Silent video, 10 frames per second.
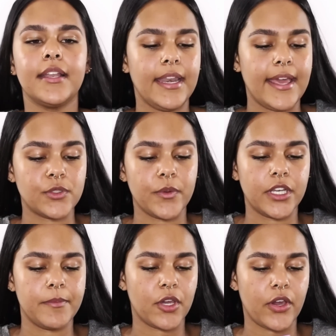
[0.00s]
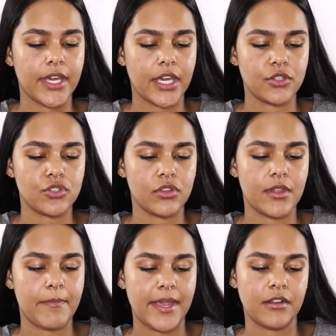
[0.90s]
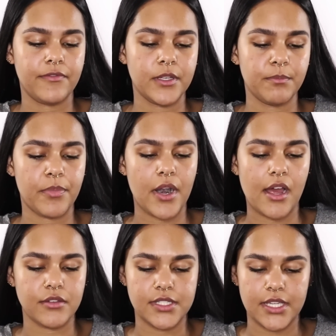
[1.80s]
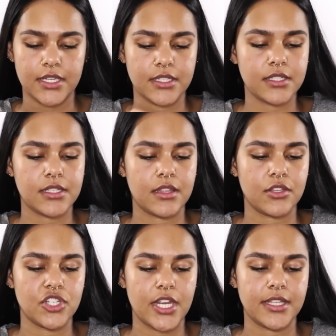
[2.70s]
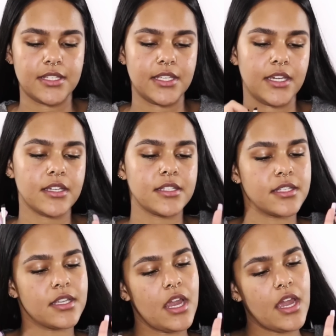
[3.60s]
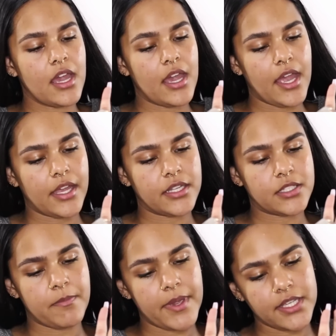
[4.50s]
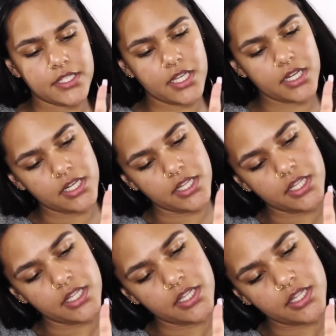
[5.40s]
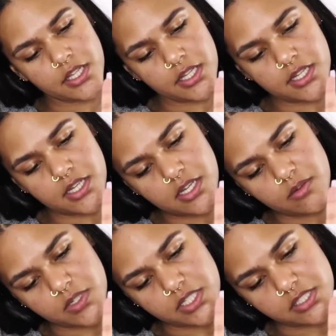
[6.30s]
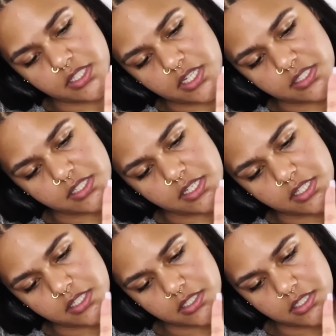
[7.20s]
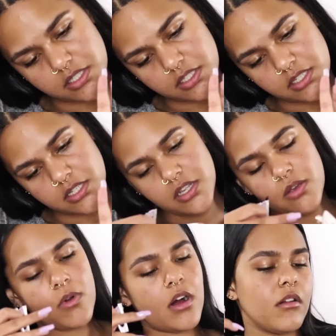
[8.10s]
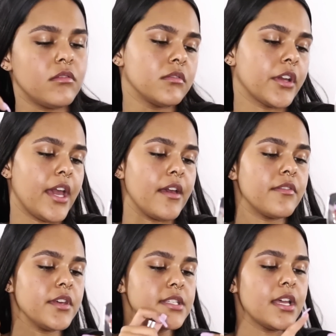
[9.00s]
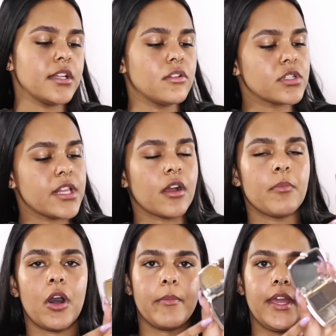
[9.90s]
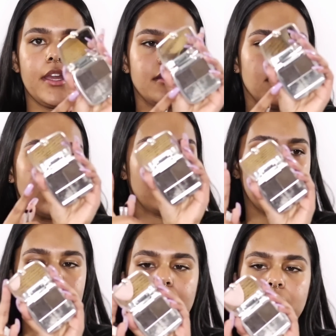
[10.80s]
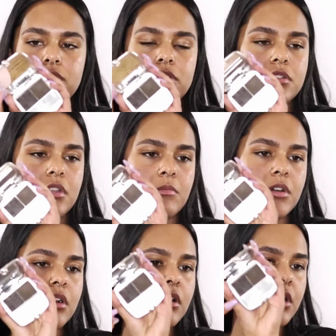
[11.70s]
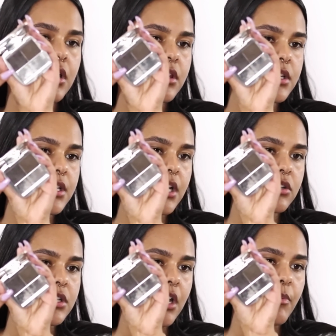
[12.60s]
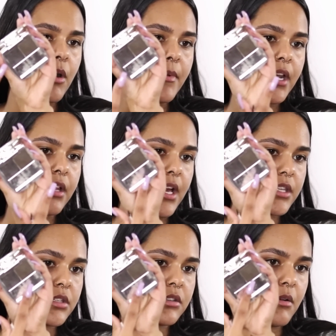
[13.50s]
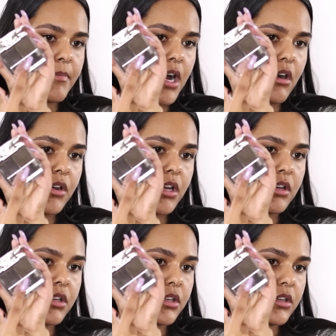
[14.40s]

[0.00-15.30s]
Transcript: Next, we're going to be going into the Benefit Brow Zings in the shade 6. And it's basically, what is it actually? Well, okay, this side looks like a pomade. Wait, I want you to see the mirror. This side looks like a pomade, and that's a powder.